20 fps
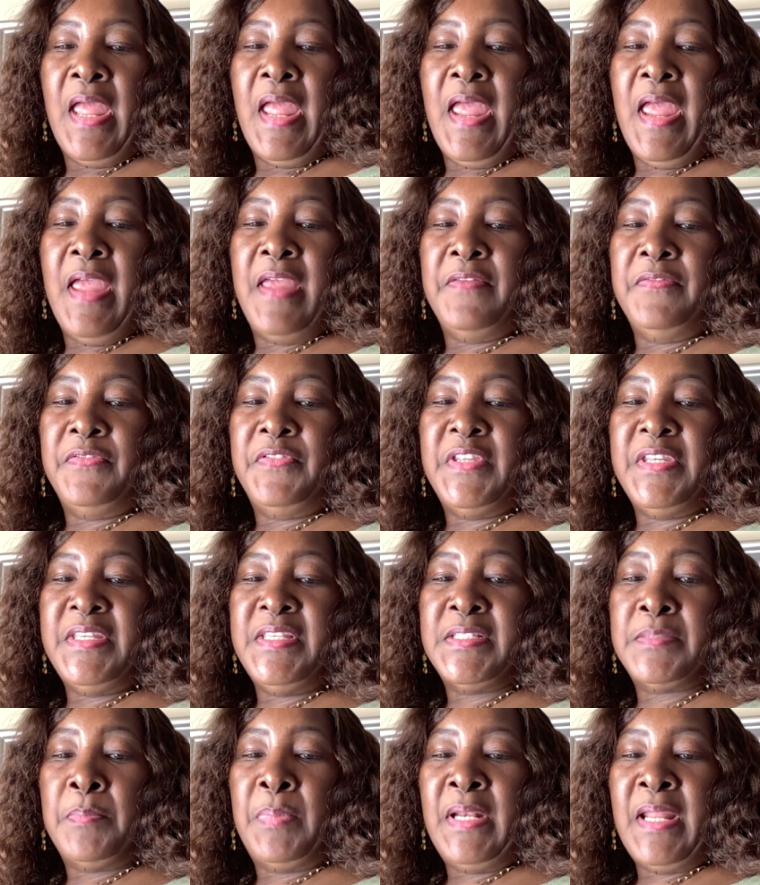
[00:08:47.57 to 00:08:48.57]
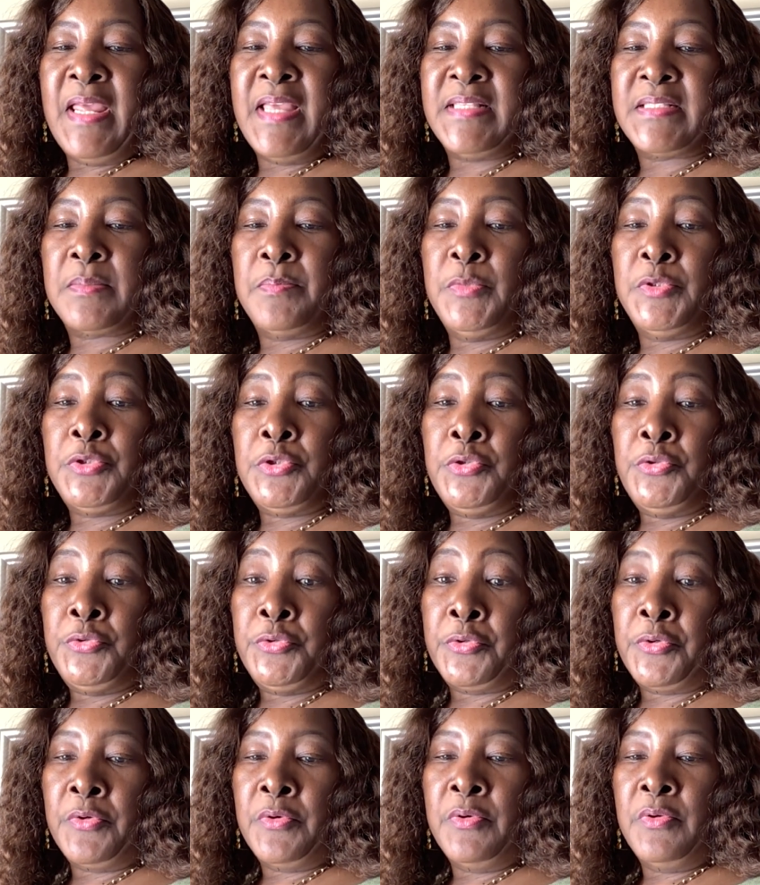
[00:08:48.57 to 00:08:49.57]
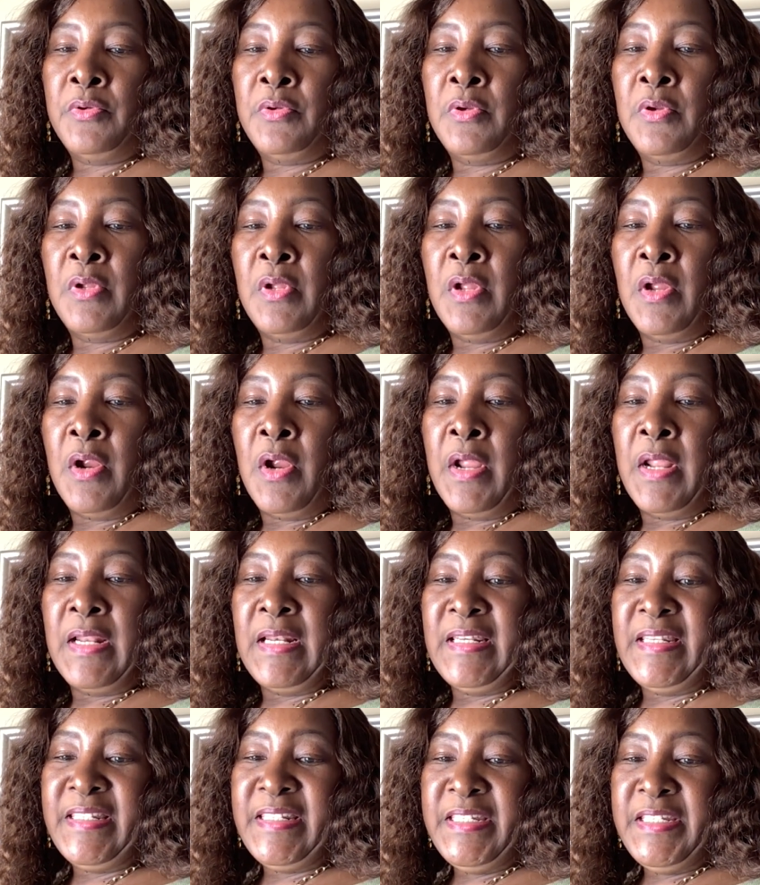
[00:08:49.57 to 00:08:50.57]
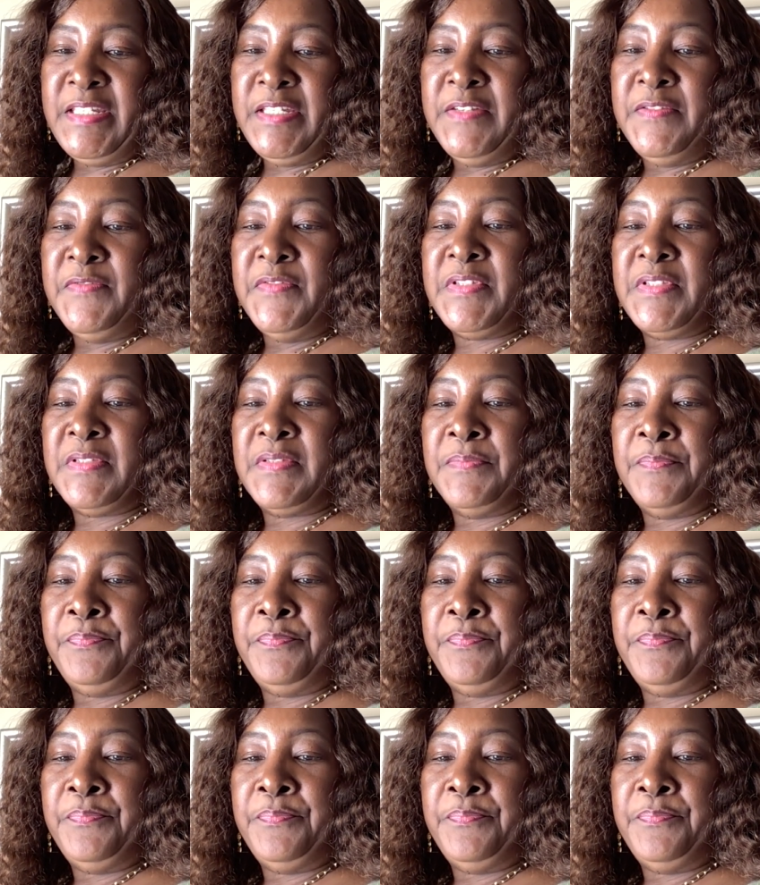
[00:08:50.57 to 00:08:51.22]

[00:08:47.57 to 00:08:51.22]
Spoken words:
And these plants mature leaves,